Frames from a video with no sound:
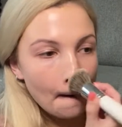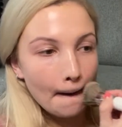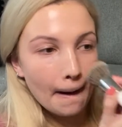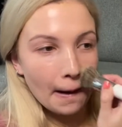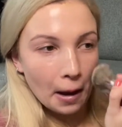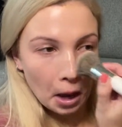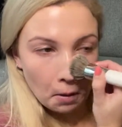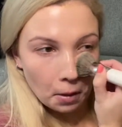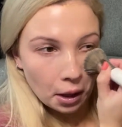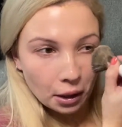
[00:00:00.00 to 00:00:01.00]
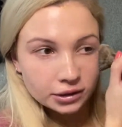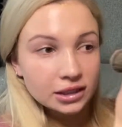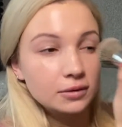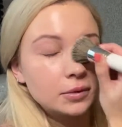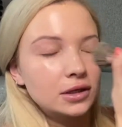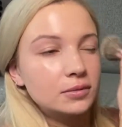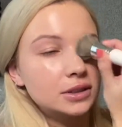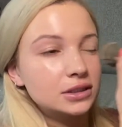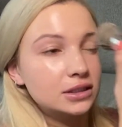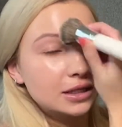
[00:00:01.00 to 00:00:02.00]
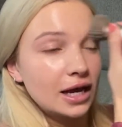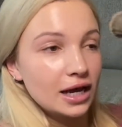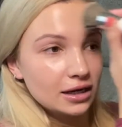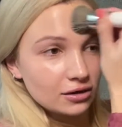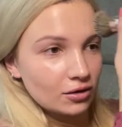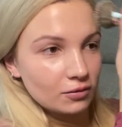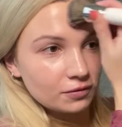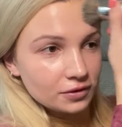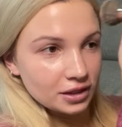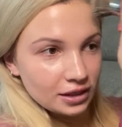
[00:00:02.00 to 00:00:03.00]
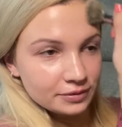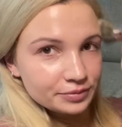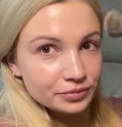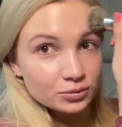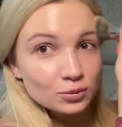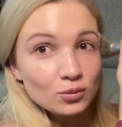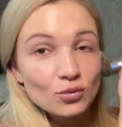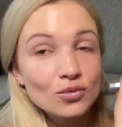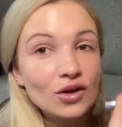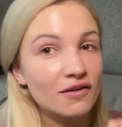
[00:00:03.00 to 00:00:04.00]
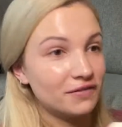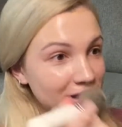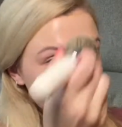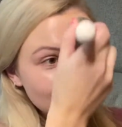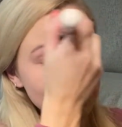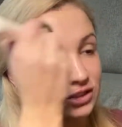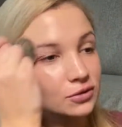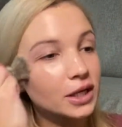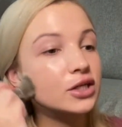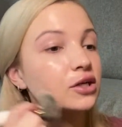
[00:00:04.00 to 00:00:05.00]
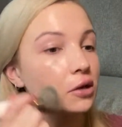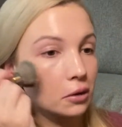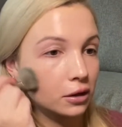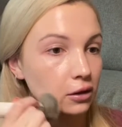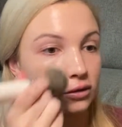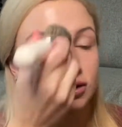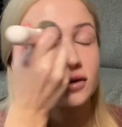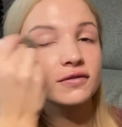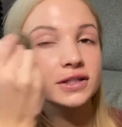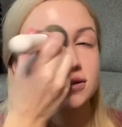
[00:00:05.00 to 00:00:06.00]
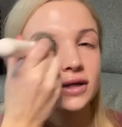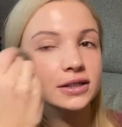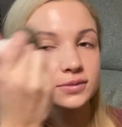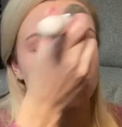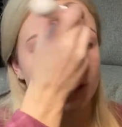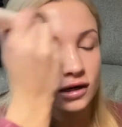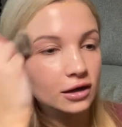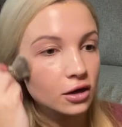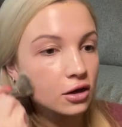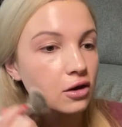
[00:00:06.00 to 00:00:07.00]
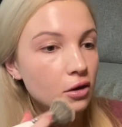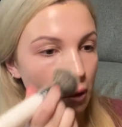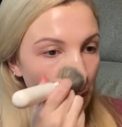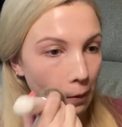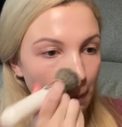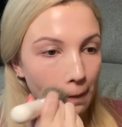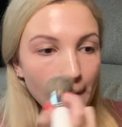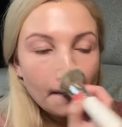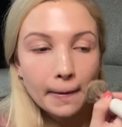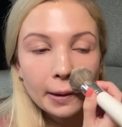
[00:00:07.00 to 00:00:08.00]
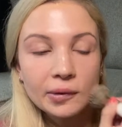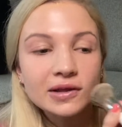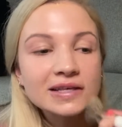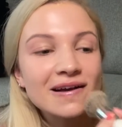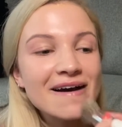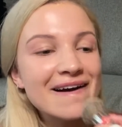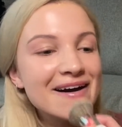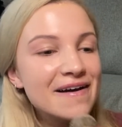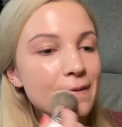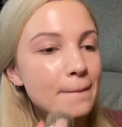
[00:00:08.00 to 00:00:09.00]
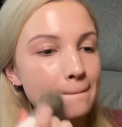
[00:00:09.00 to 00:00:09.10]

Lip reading: I will take a beauty blender to that and hopefully fix that situation. Here, I'll try to face you guys more when I put this on.